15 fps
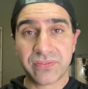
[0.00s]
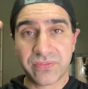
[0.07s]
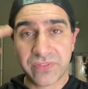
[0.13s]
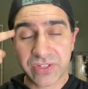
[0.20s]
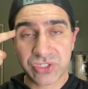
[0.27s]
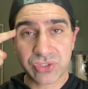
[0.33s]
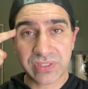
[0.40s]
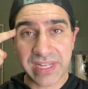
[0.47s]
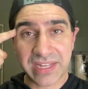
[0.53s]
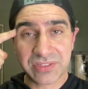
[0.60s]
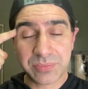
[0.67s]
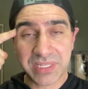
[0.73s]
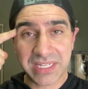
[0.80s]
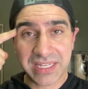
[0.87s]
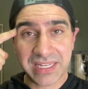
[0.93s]
Visualize
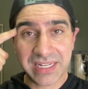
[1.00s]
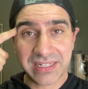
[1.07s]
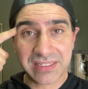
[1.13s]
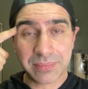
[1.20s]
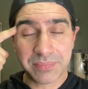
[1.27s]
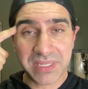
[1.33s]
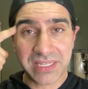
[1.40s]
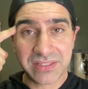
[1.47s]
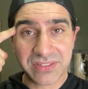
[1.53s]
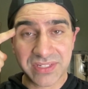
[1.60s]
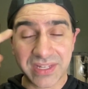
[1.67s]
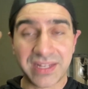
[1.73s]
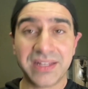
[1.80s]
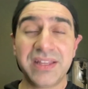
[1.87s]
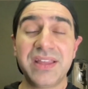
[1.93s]
me eating the
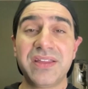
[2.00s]
pizza,